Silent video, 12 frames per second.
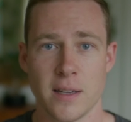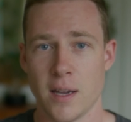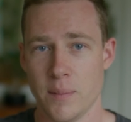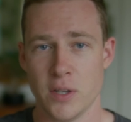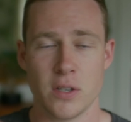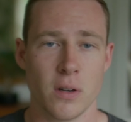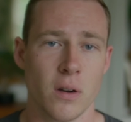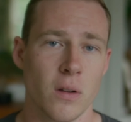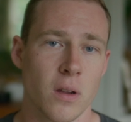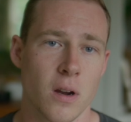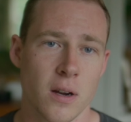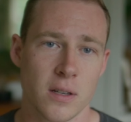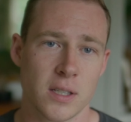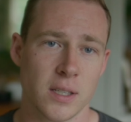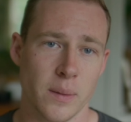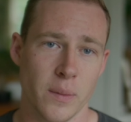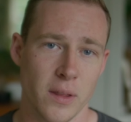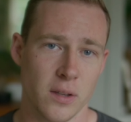like I mentioned earlier,
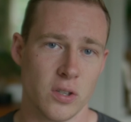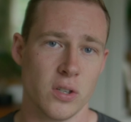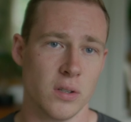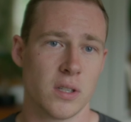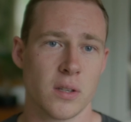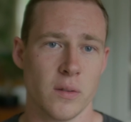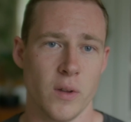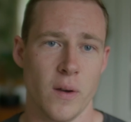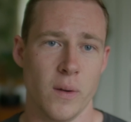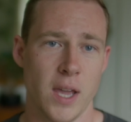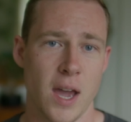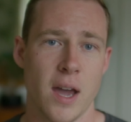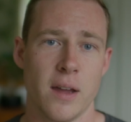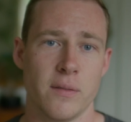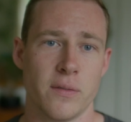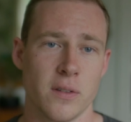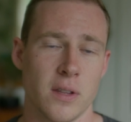some of the shoots that we had